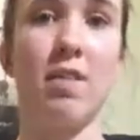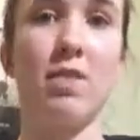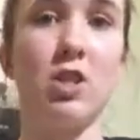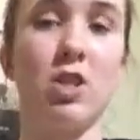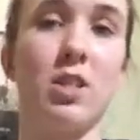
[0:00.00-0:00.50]
I
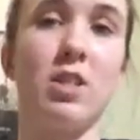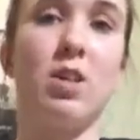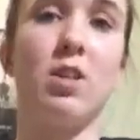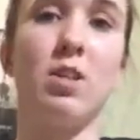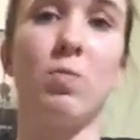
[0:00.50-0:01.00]
finished it
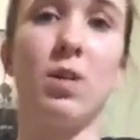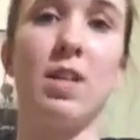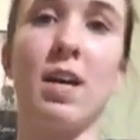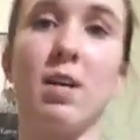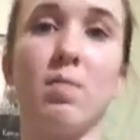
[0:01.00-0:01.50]
all in one
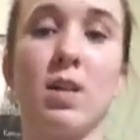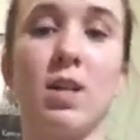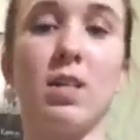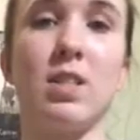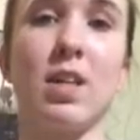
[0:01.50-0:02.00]
night
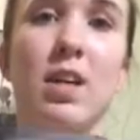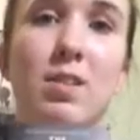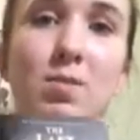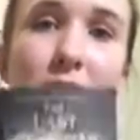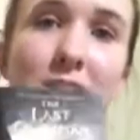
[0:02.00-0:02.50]
because
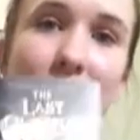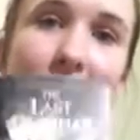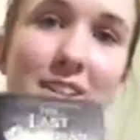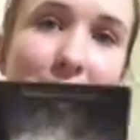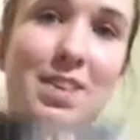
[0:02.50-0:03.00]
it was
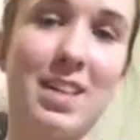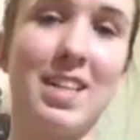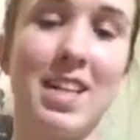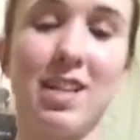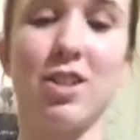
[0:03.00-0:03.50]
like
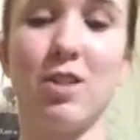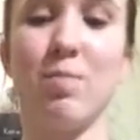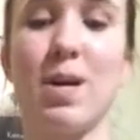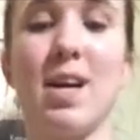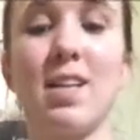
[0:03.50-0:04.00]
very
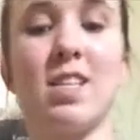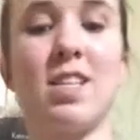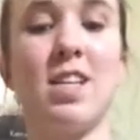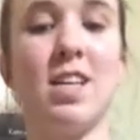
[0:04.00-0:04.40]
action-packed